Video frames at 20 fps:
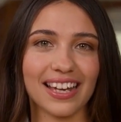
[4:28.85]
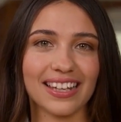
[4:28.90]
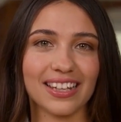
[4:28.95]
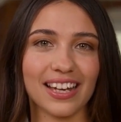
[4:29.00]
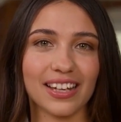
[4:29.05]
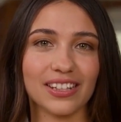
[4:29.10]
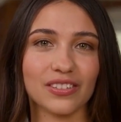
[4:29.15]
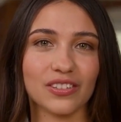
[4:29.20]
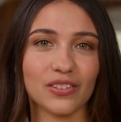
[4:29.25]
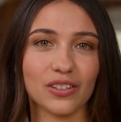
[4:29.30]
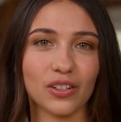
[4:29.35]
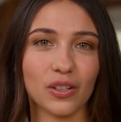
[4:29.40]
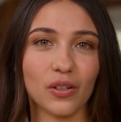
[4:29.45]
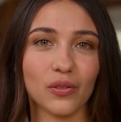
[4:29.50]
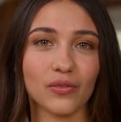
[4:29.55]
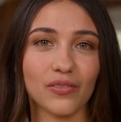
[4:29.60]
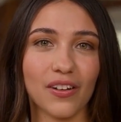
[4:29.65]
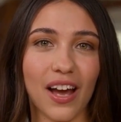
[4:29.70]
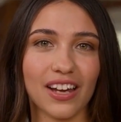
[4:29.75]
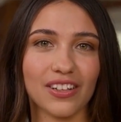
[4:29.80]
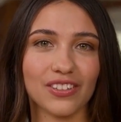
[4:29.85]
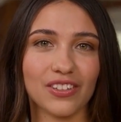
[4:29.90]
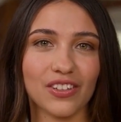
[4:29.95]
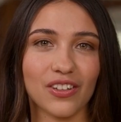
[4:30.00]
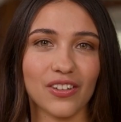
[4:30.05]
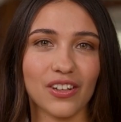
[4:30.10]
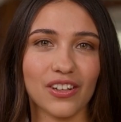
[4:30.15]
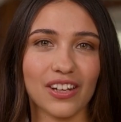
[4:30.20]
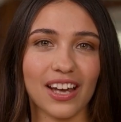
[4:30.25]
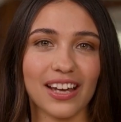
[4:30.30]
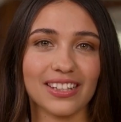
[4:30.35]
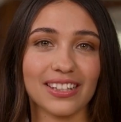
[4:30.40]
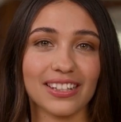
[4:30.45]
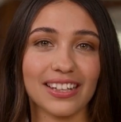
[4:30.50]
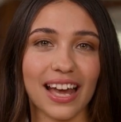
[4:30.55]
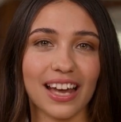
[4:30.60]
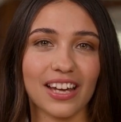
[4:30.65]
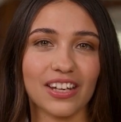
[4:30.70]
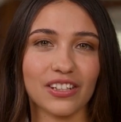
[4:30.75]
it tends to load faster and stay